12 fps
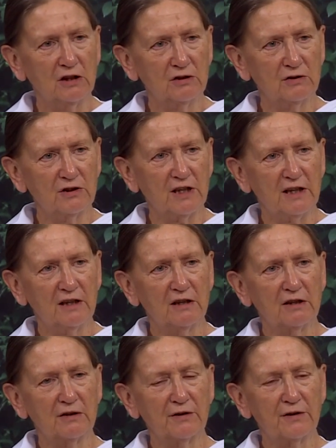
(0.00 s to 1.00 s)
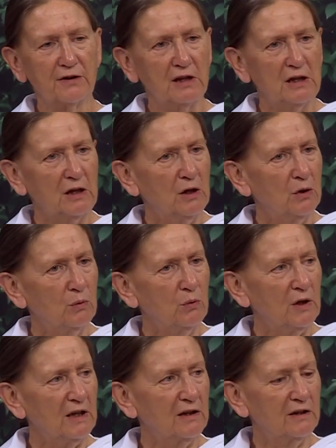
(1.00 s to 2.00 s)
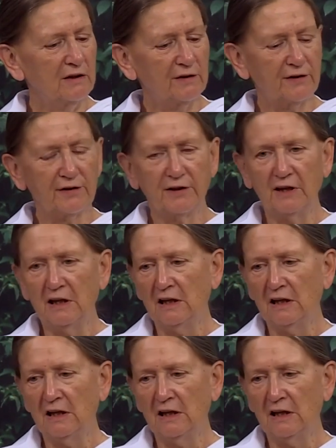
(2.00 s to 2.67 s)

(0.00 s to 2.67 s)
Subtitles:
good health, wealth,